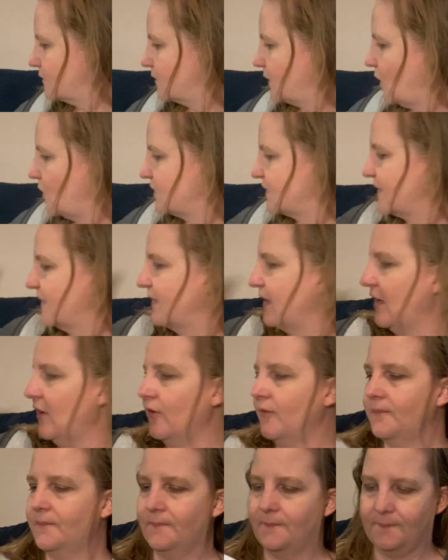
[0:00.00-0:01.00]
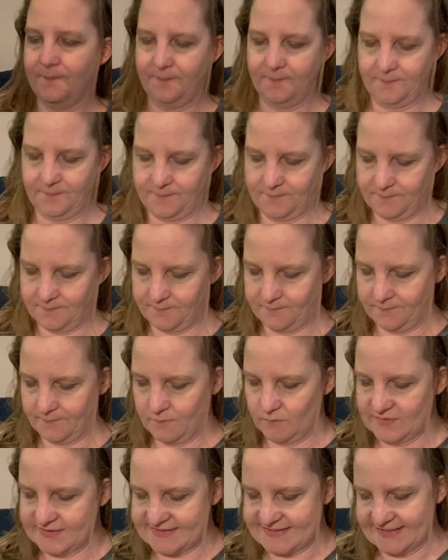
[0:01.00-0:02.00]
What's in here?
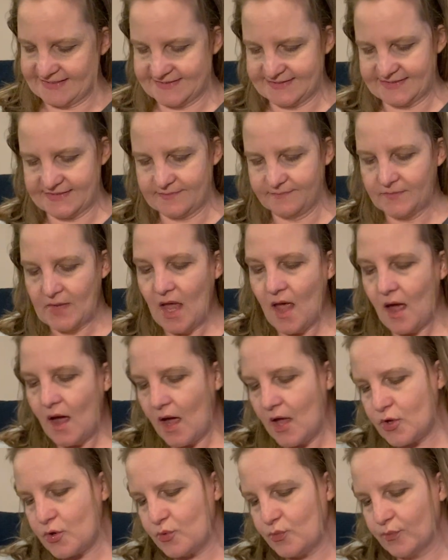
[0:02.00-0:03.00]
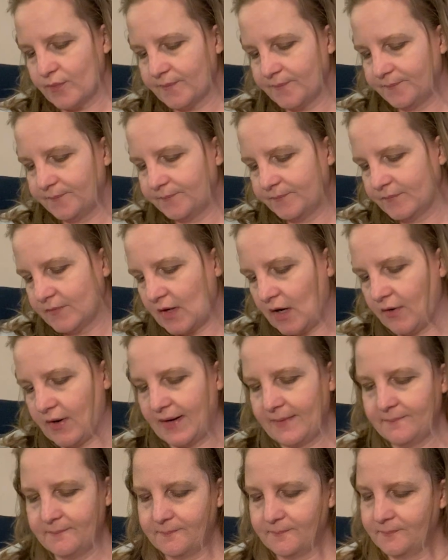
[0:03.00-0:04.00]
What's this? All right.
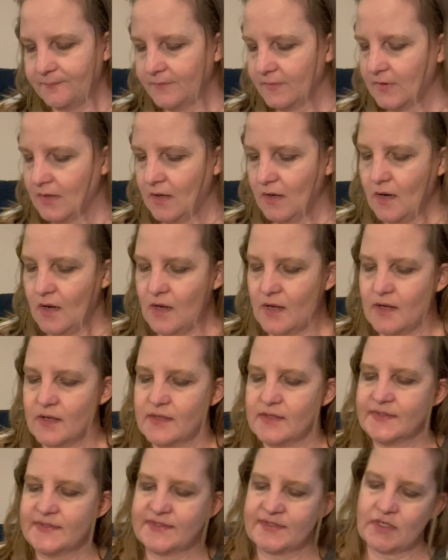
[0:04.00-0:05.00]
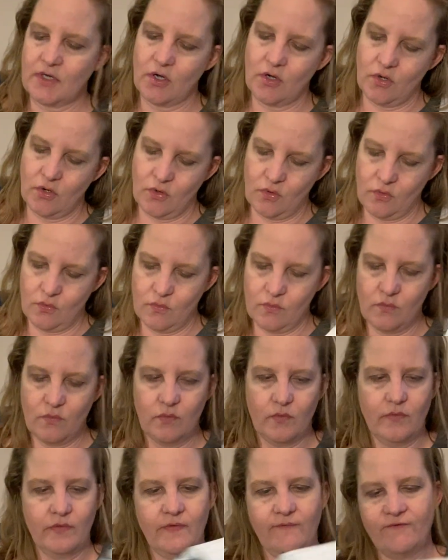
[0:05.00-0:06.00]
So
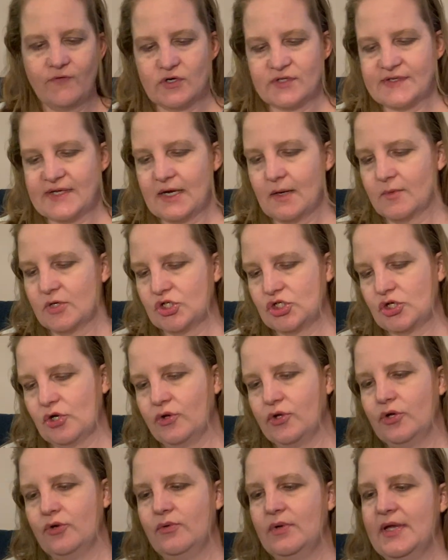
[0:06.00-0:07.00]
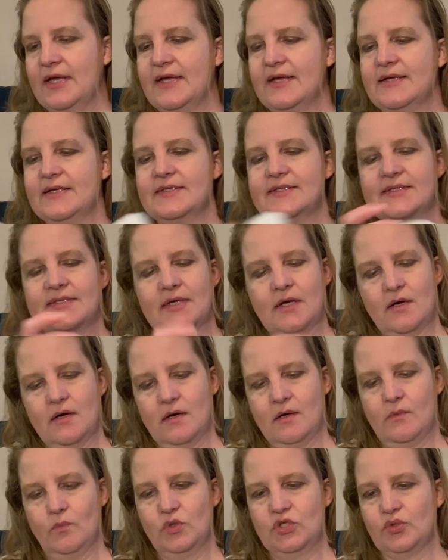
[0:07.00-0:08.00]
first thing I'm going to show you is,
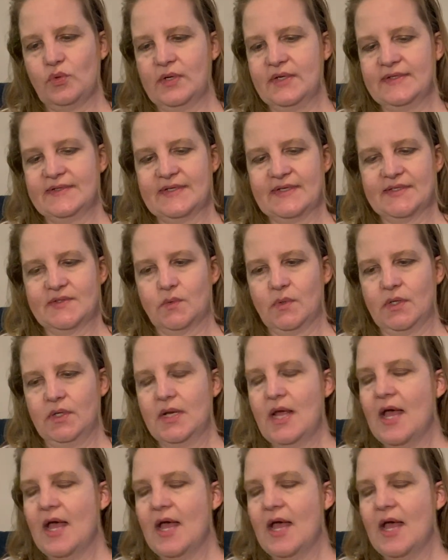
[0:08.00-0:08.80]
which one is this one?